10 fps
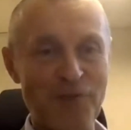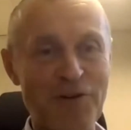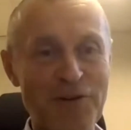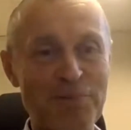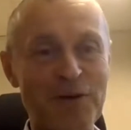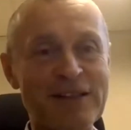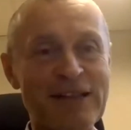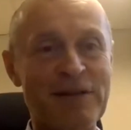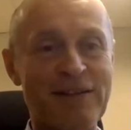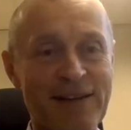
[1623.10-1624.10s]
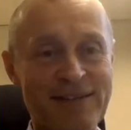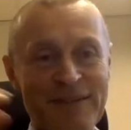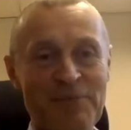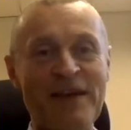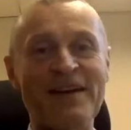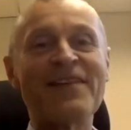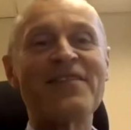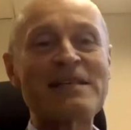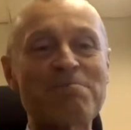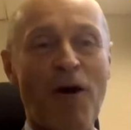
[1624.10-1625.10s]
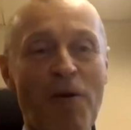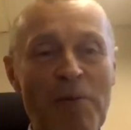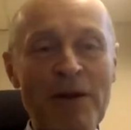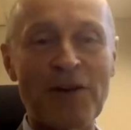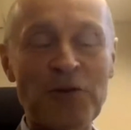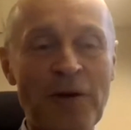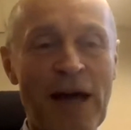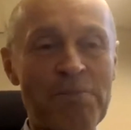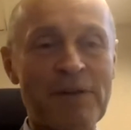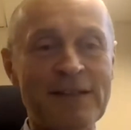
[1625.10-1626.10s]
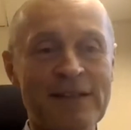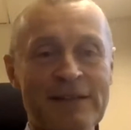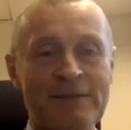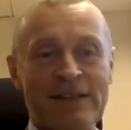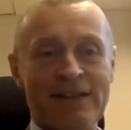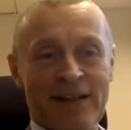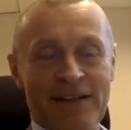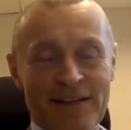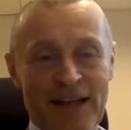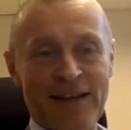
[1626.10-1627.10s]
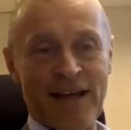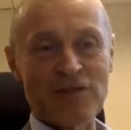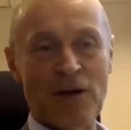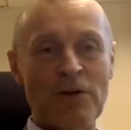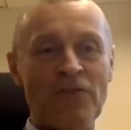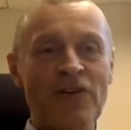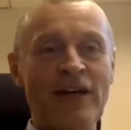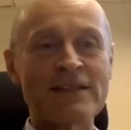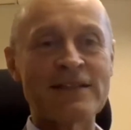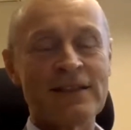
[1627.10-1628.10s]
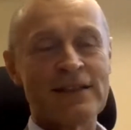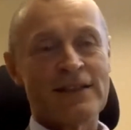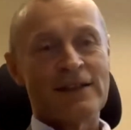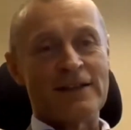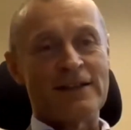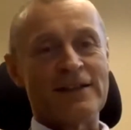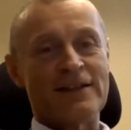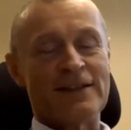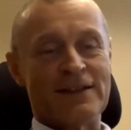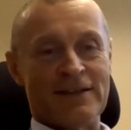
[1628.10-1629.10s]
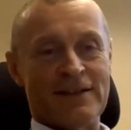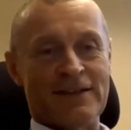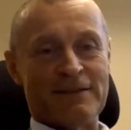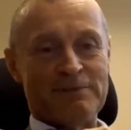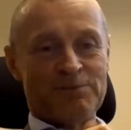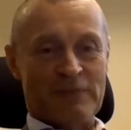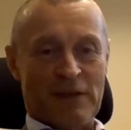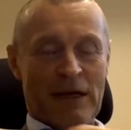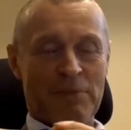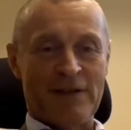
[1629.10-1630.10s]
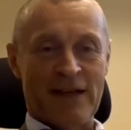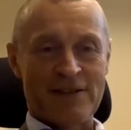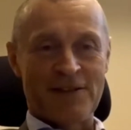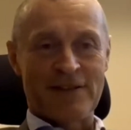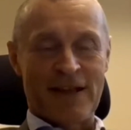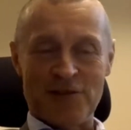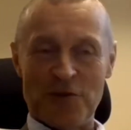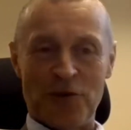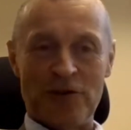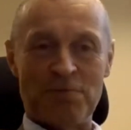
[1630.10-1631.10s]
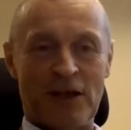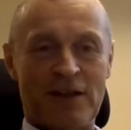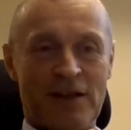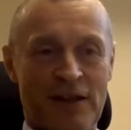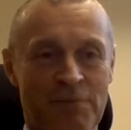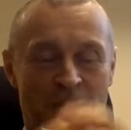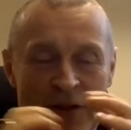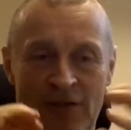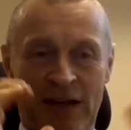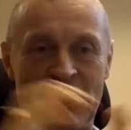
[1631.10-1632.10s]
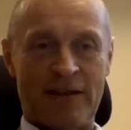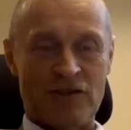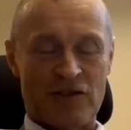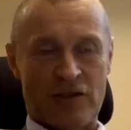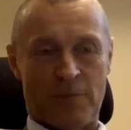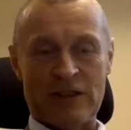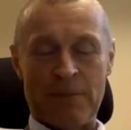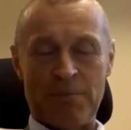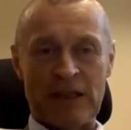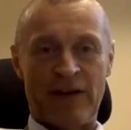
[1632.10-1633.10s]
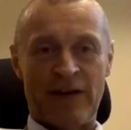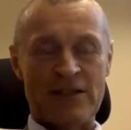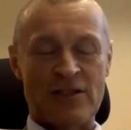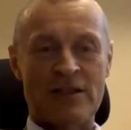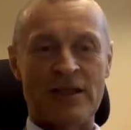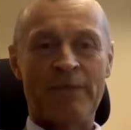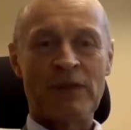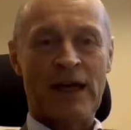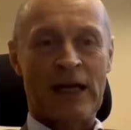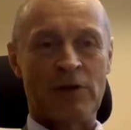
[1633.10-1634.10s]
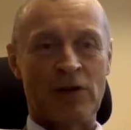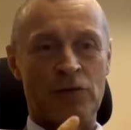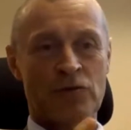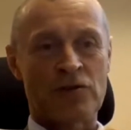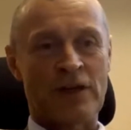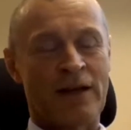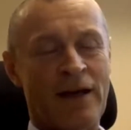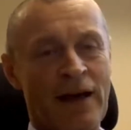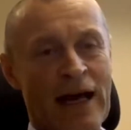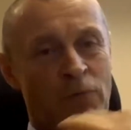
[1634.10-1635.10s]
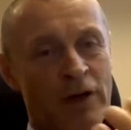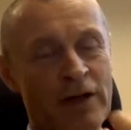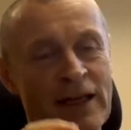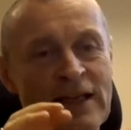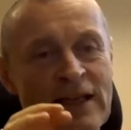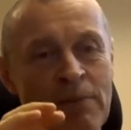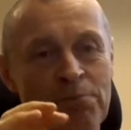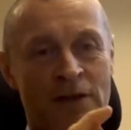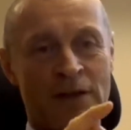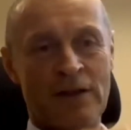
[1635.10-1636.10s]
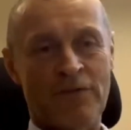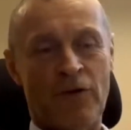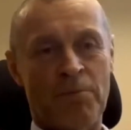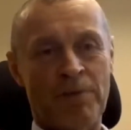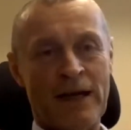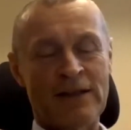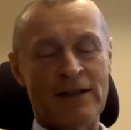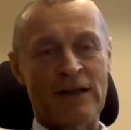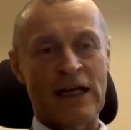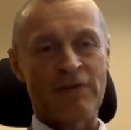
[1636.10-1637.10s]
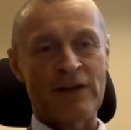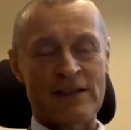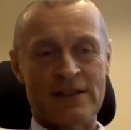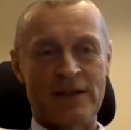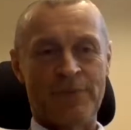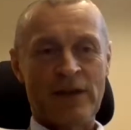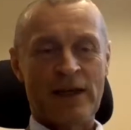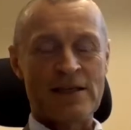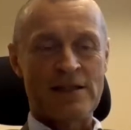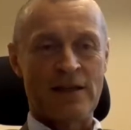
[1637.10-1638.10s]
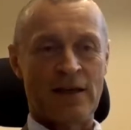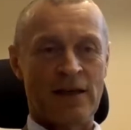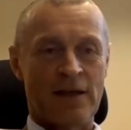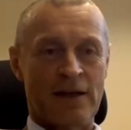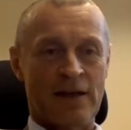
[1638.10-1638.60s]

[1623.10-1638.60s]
over the body. I mean, that's probably not to happen in the next couple of years. Mm-hmm. Maybe that's good, but that some simple devices can be used. And one example from practical life is the